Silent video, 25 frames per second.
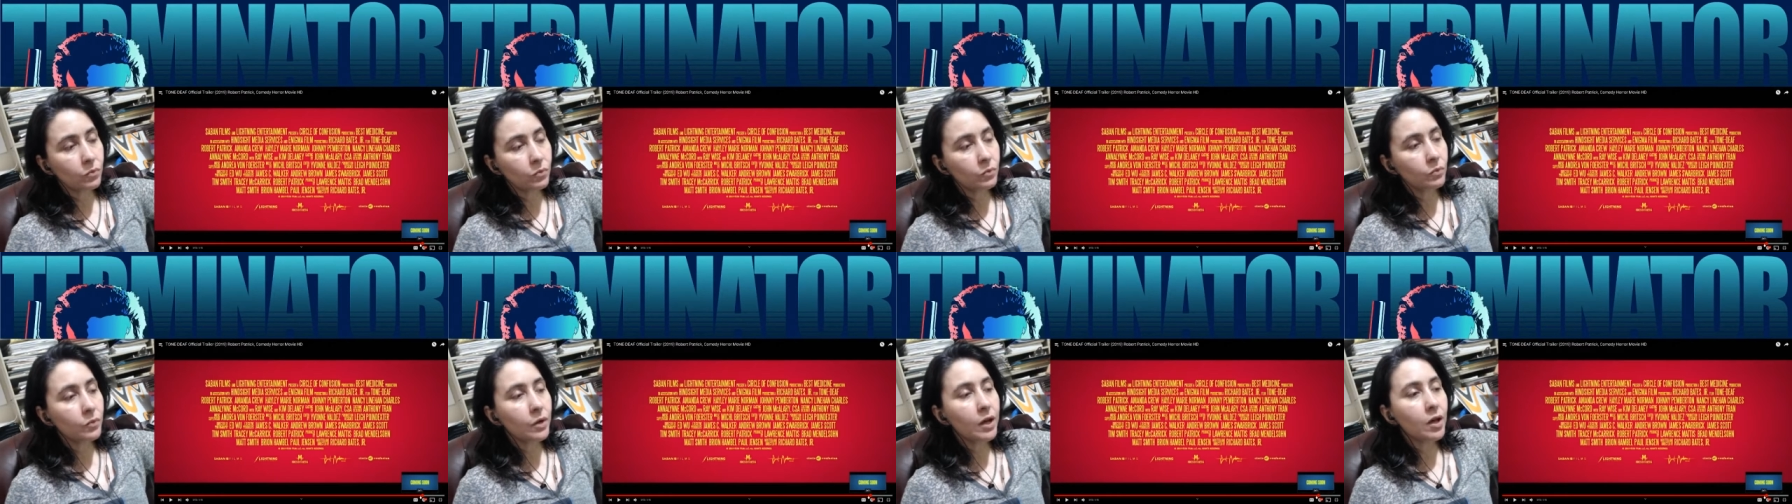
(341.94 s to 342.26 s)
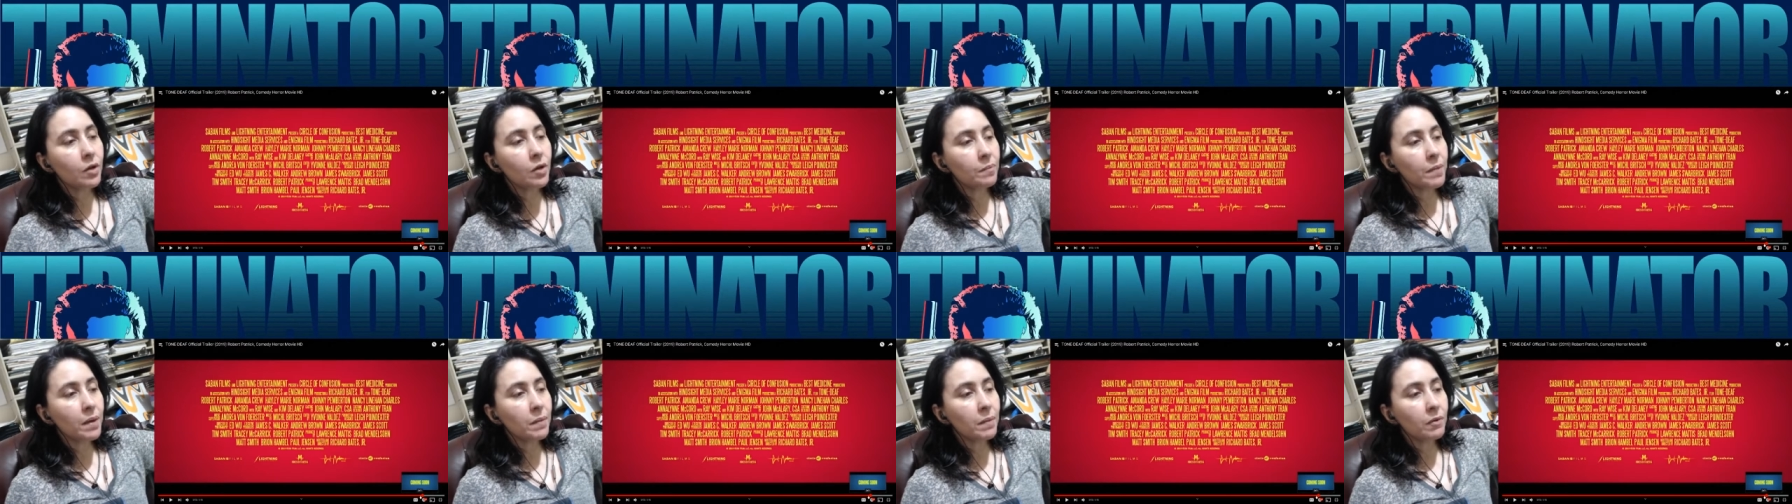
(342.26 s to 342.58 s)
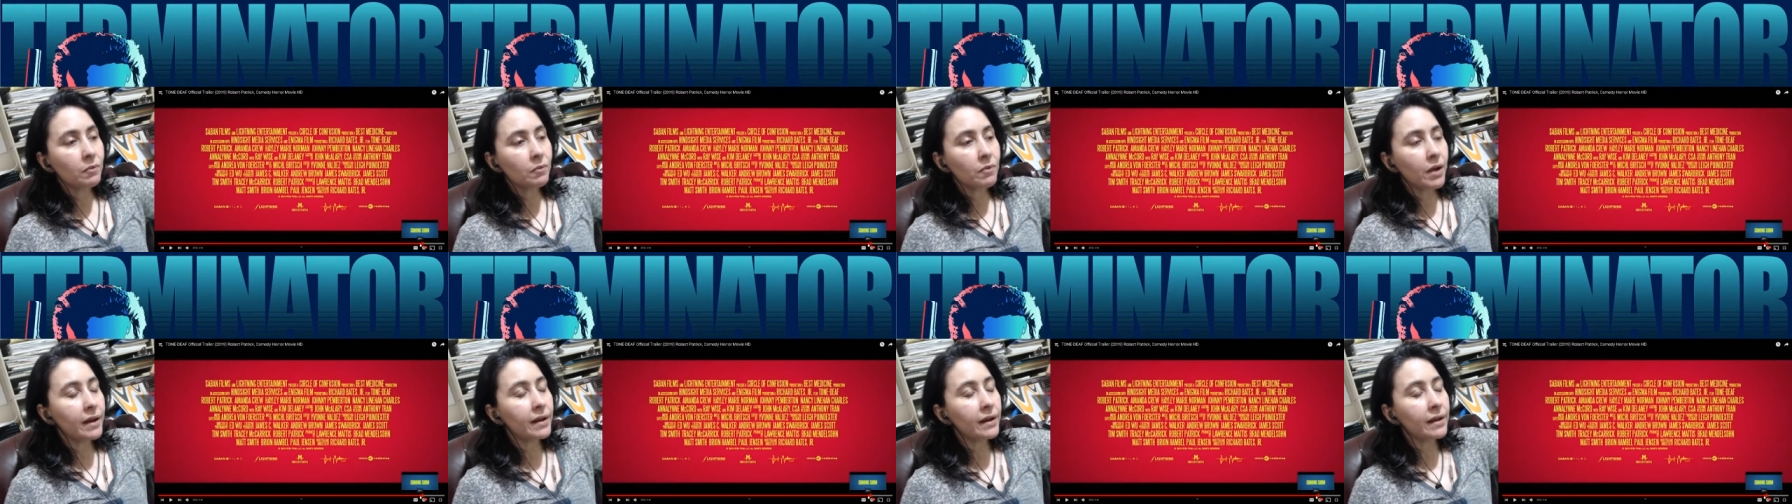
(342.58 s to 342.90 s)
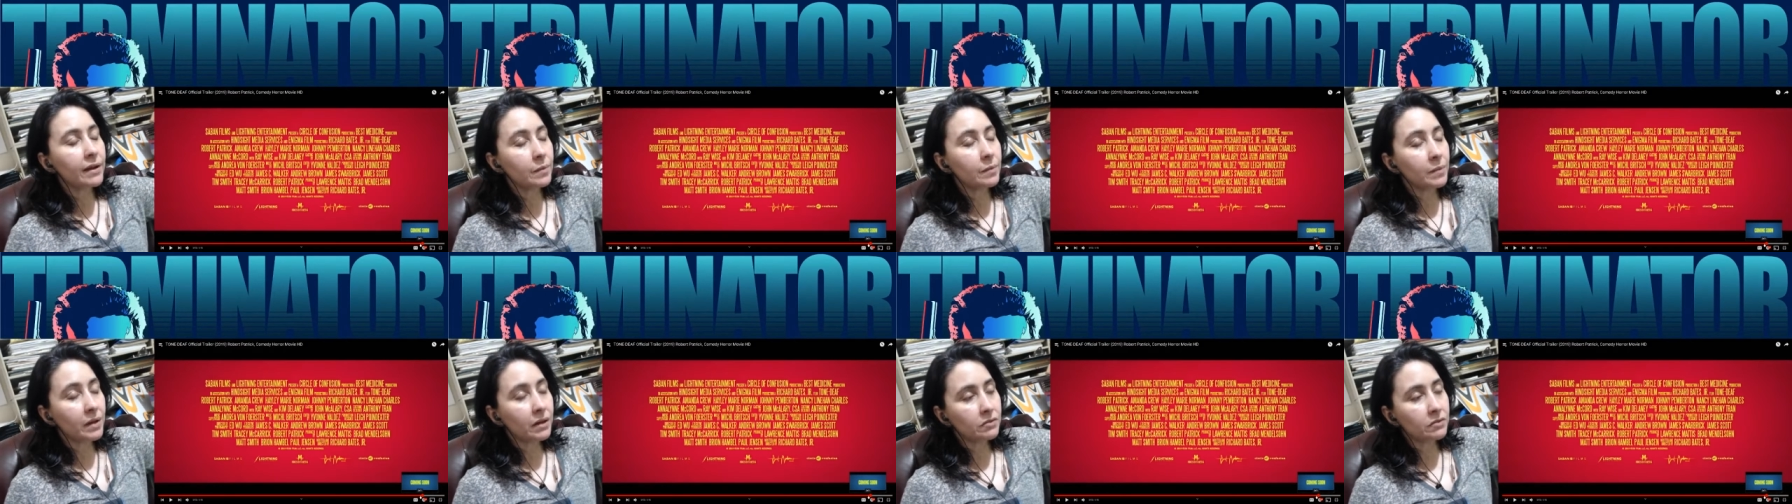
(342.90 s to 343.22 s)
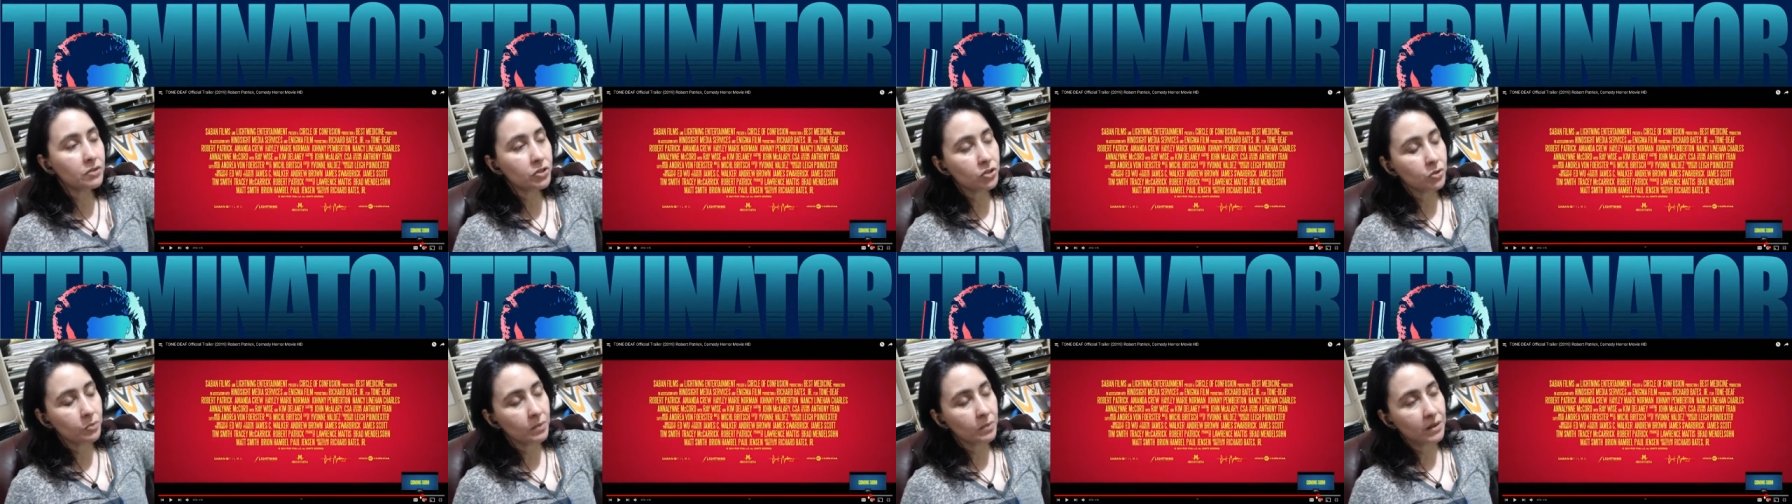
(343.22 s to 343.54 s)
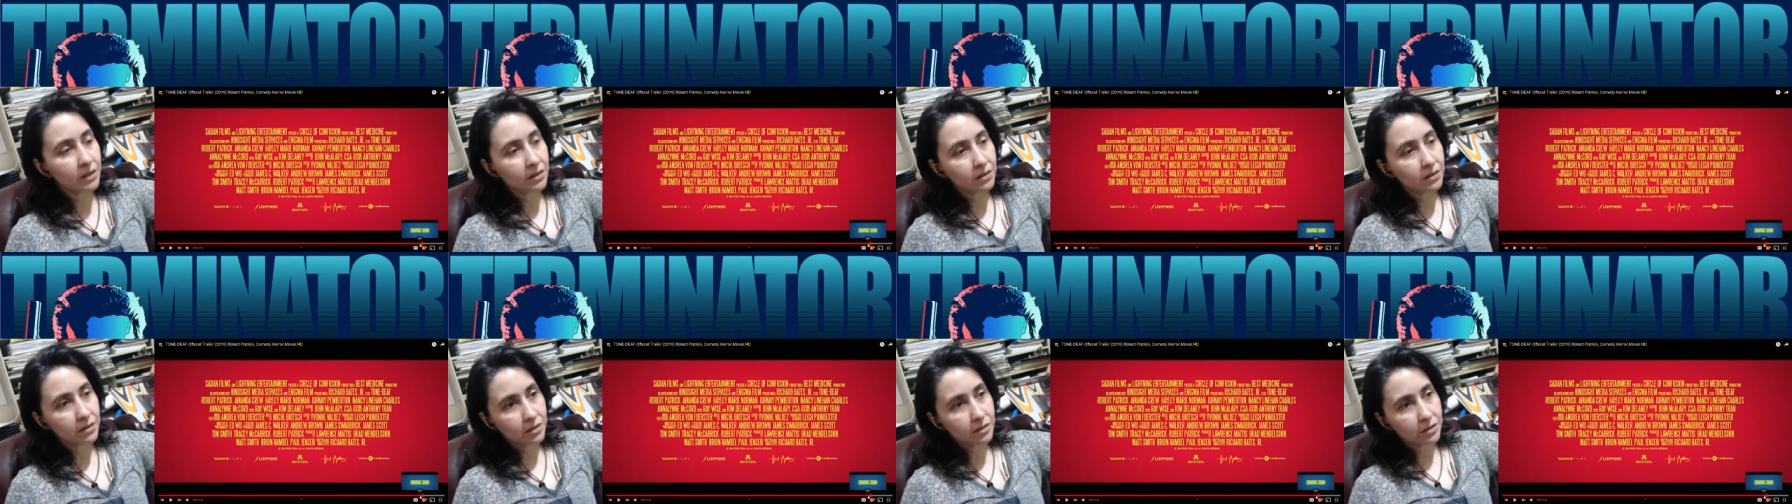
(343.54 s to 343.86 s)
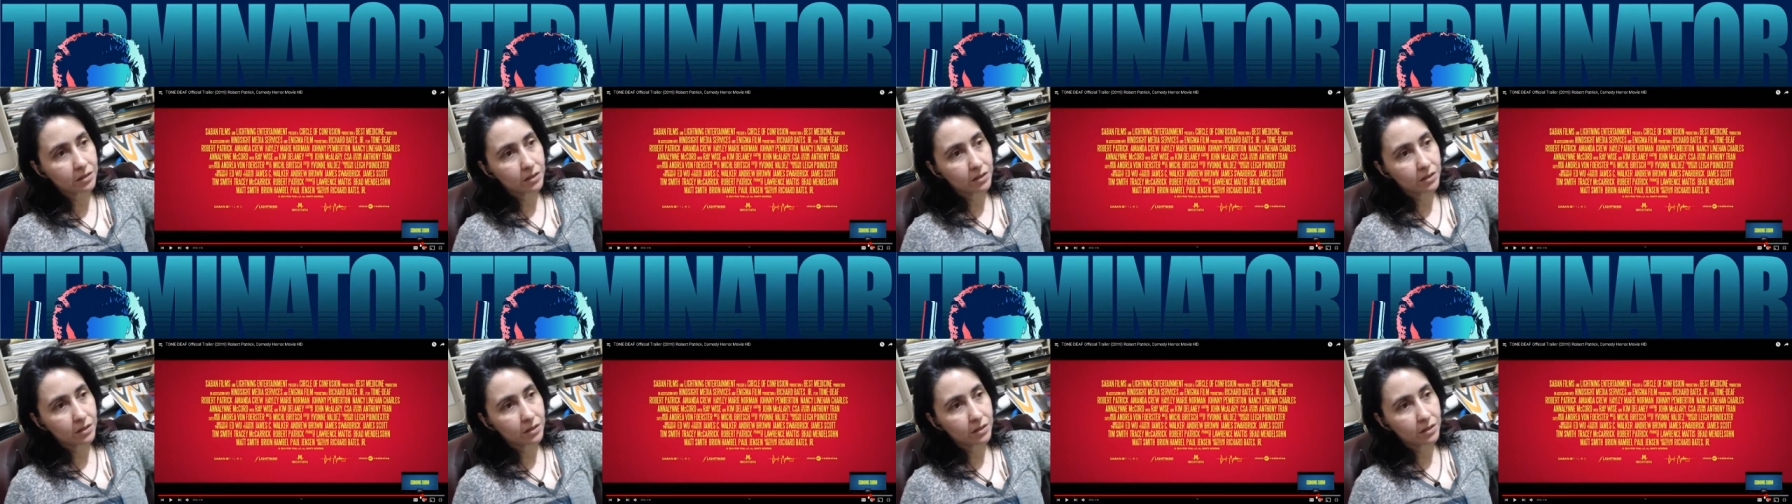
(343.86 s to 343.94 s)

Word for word: Well, maybe right at about 2 minutes.